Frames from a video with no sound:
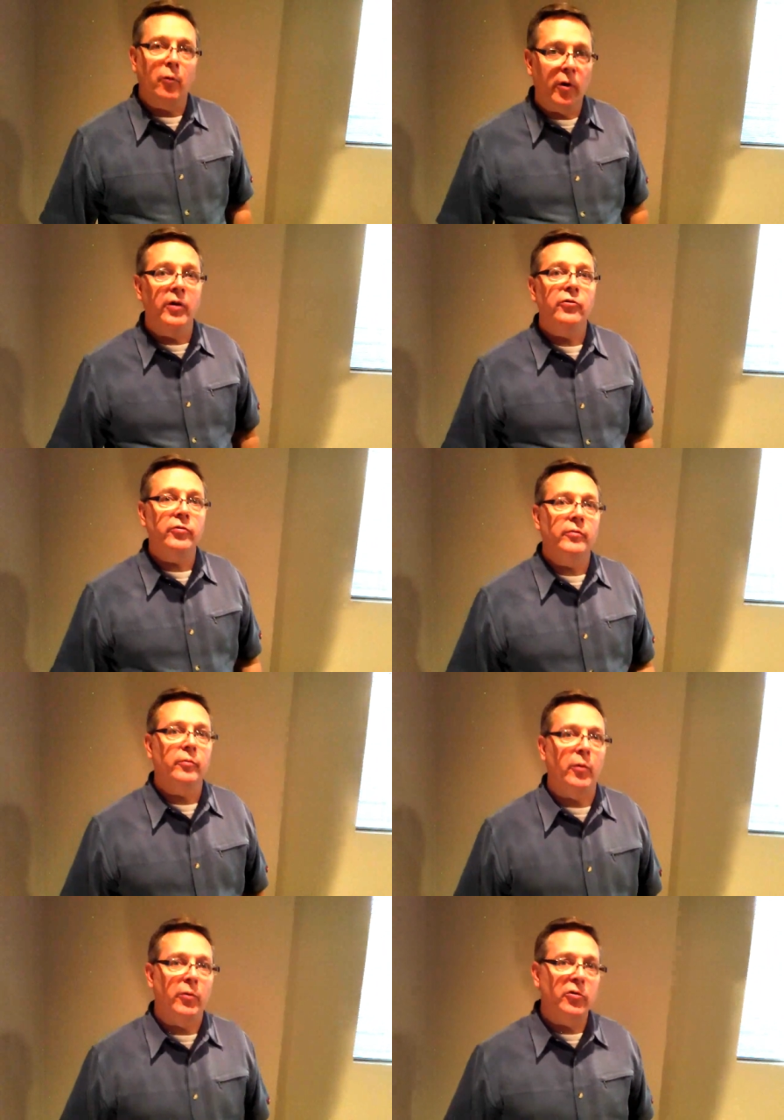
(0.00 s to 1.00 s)
I was,
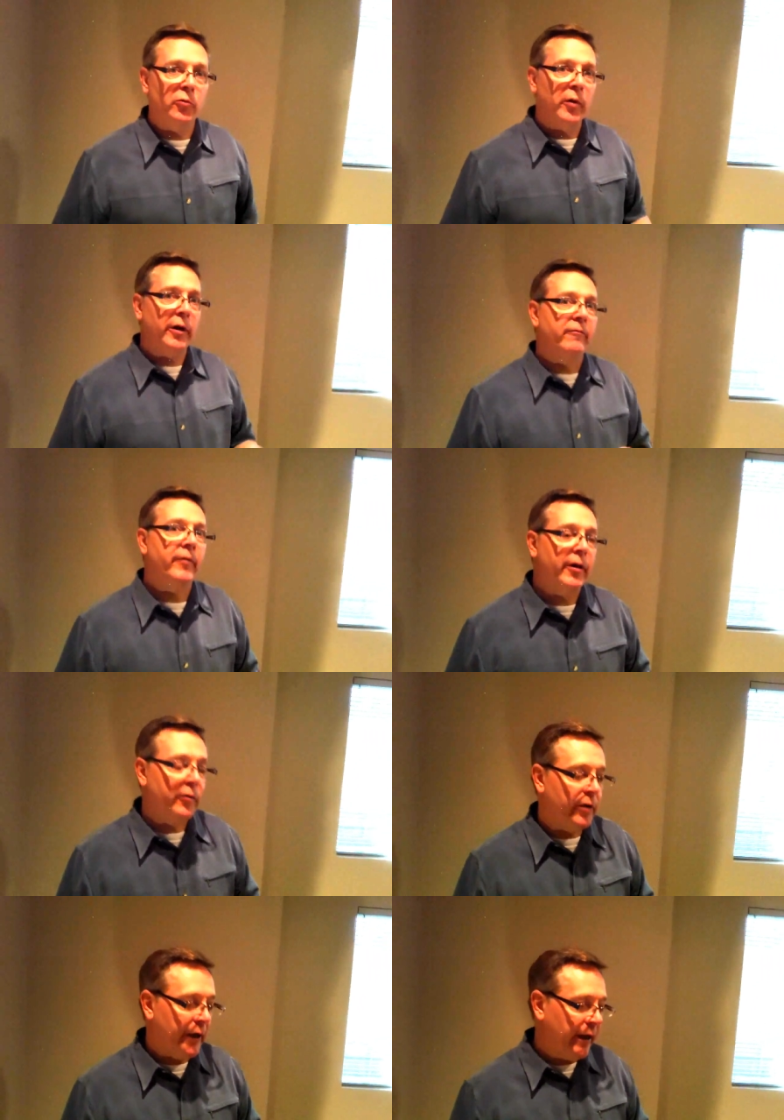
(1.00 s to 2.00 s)
but this is what I
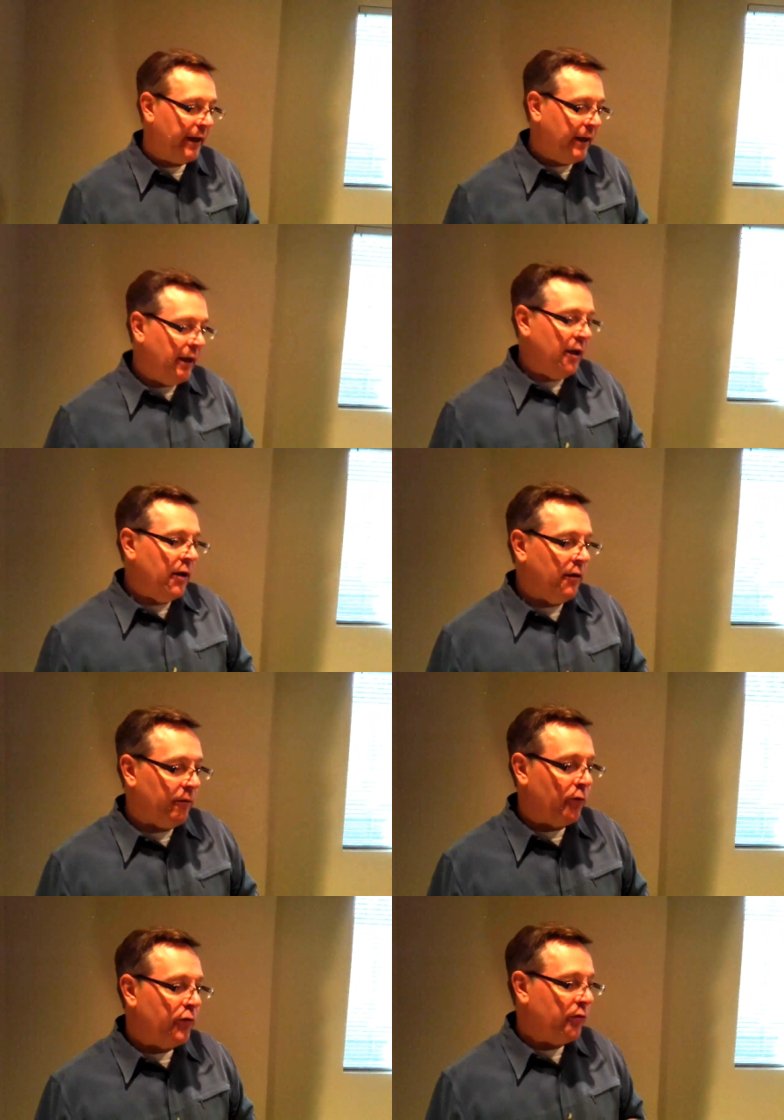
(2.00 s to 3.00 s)
found.
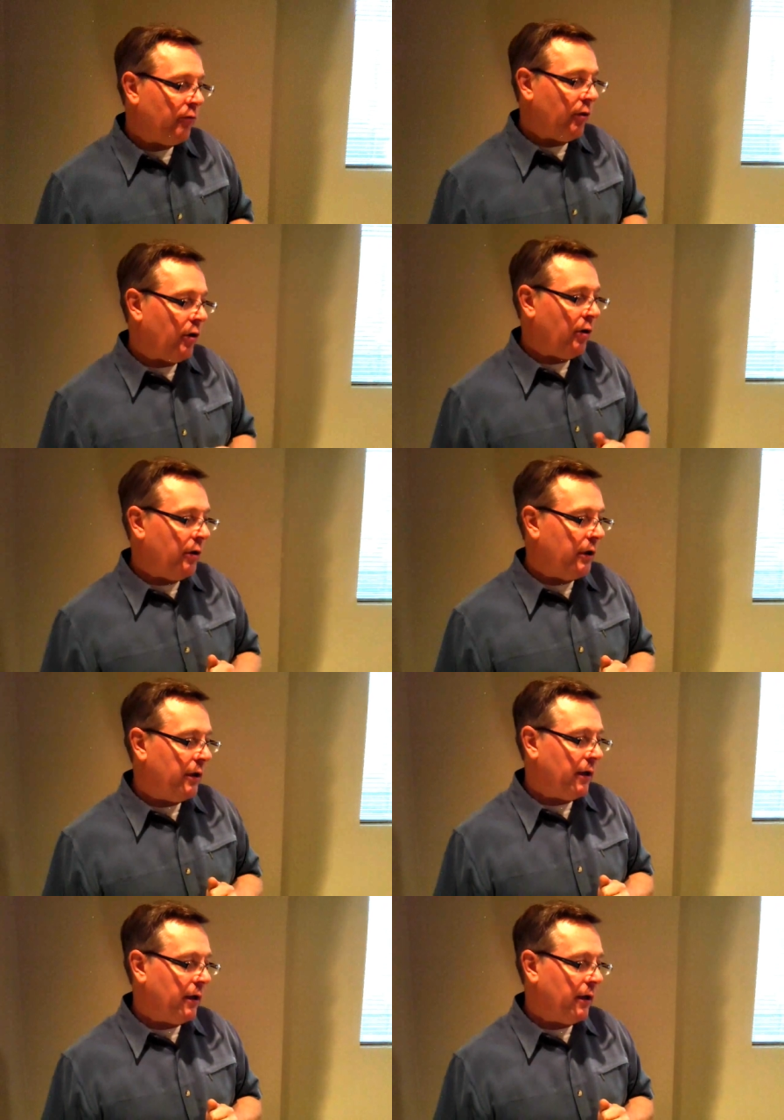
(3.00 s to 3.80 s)
First of all,